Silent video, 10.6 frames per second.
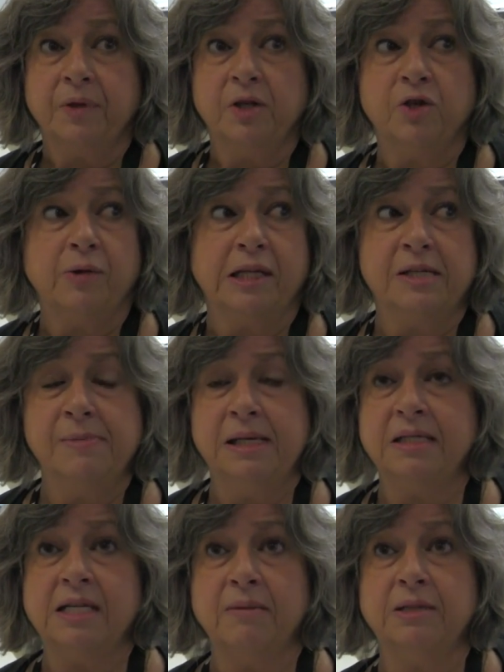to transmit
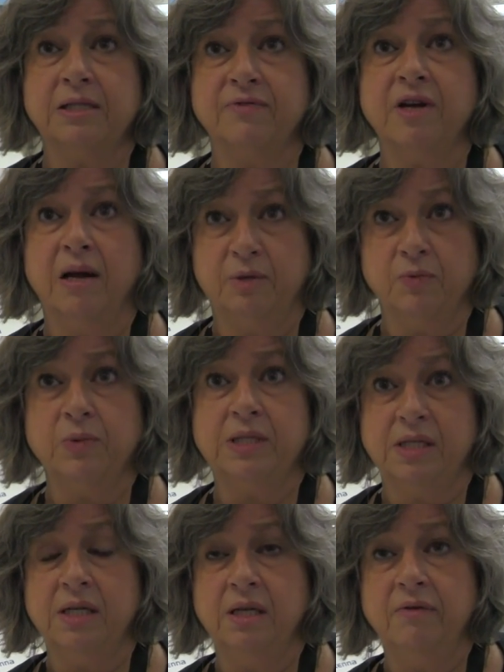and segments of time to
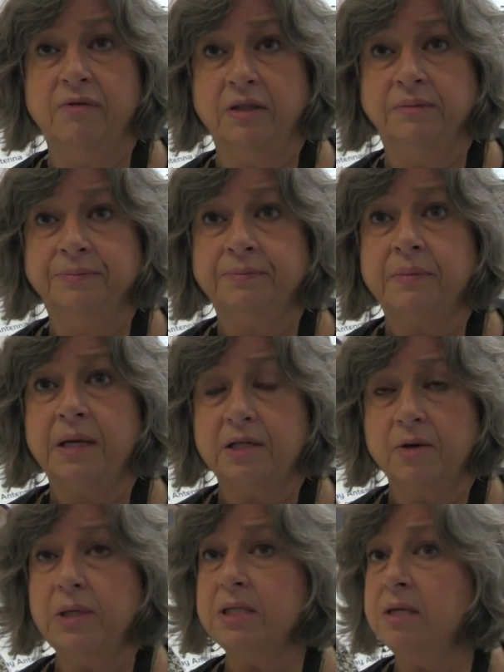receive.
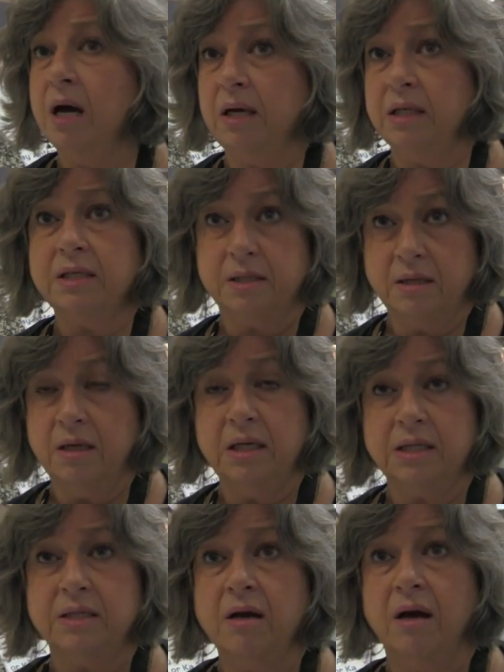So it's not
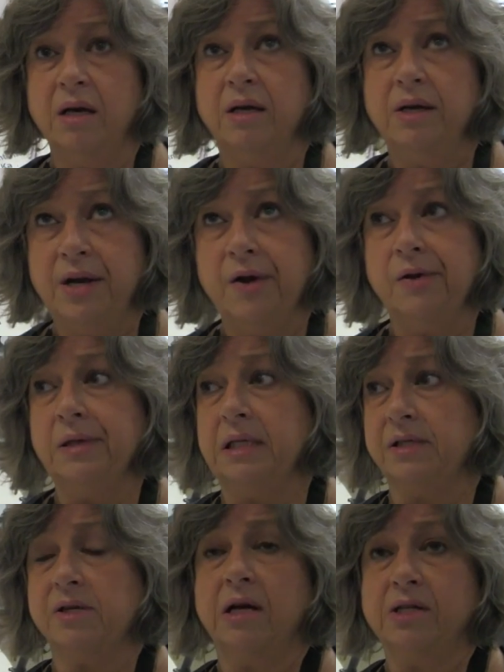nearly
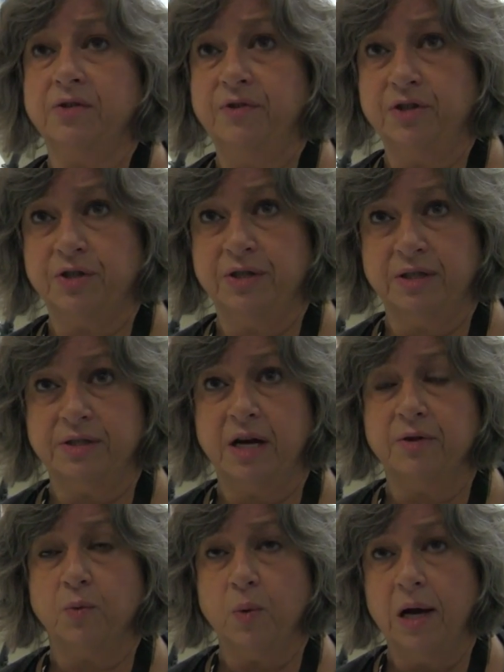as cost efficient as
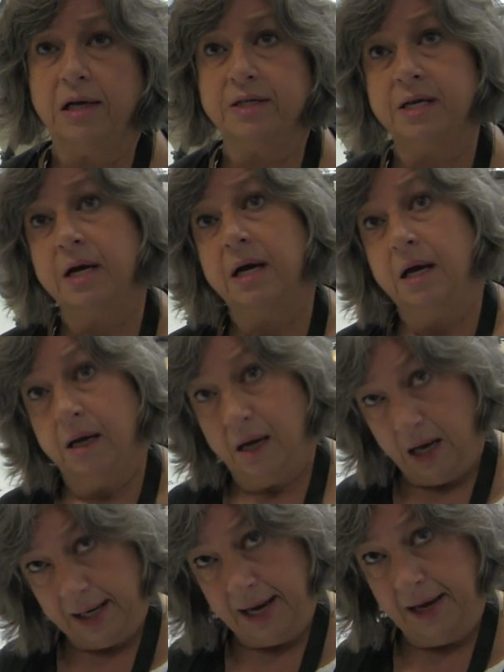other ways.
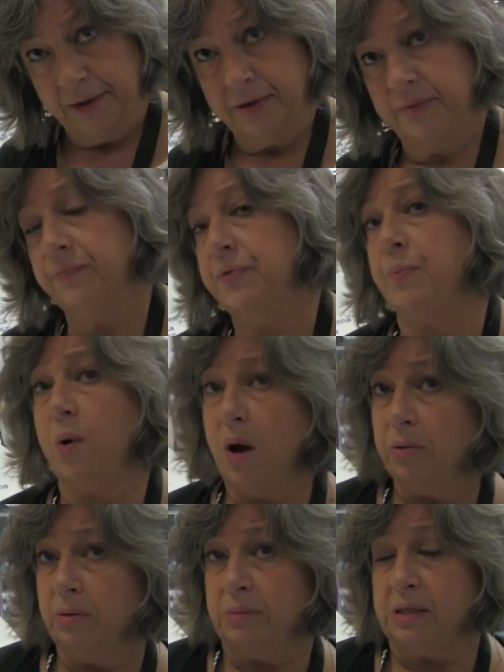Again, the
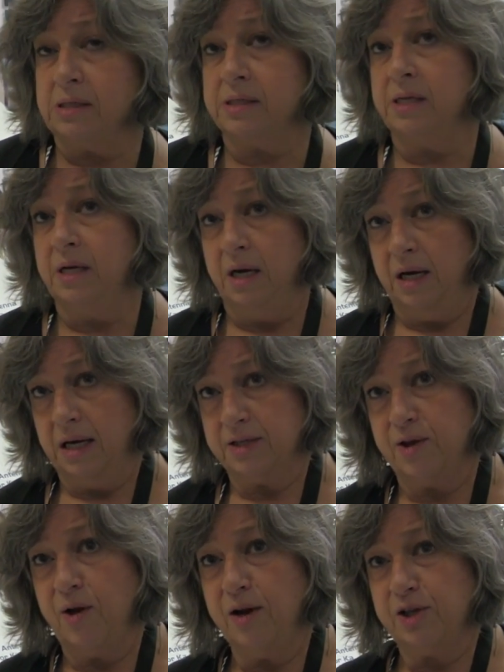problem is, as
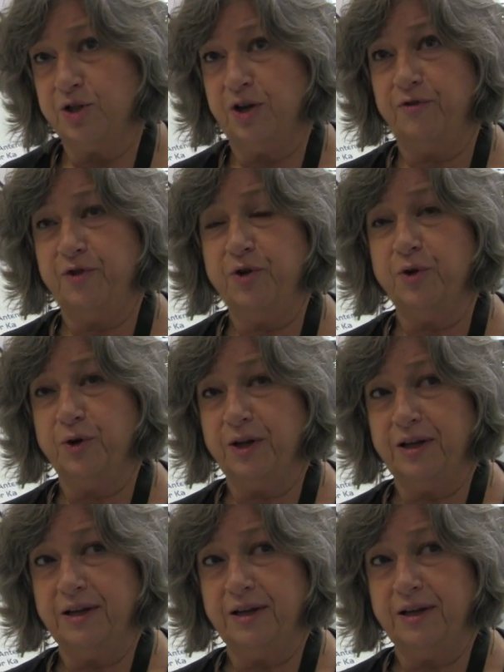long as if you're